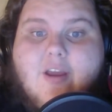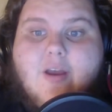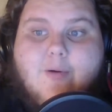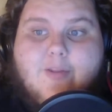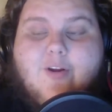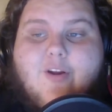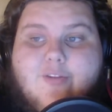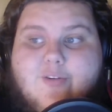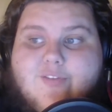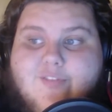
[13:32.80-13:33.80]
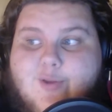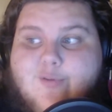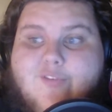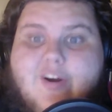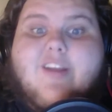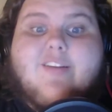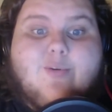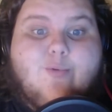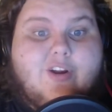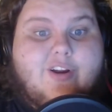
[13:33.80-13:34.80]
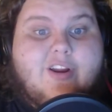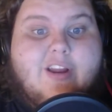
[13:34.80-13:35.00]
But there are those few fights where